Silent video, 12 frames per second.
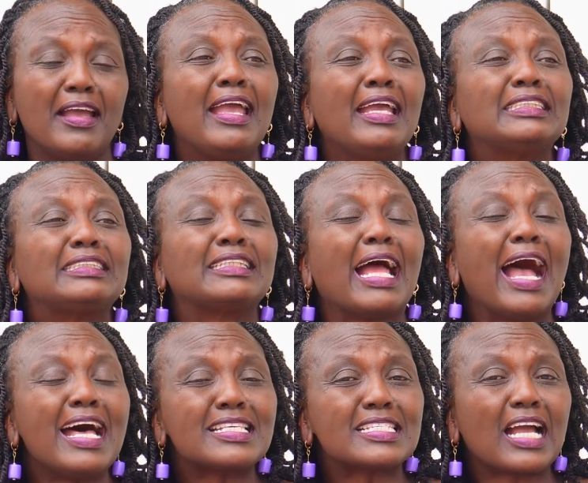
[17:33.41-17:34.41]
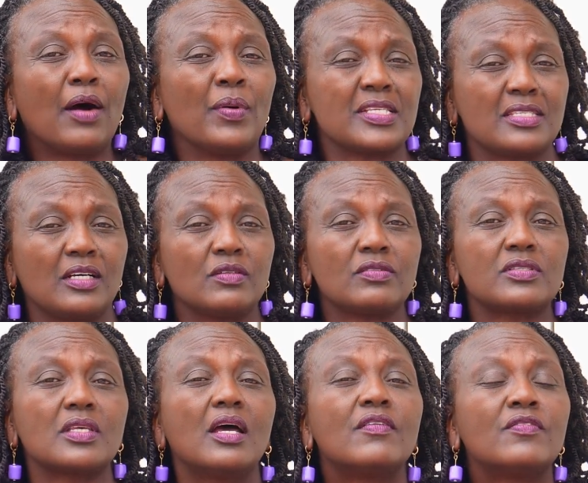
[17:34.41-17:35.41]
and ask ourselves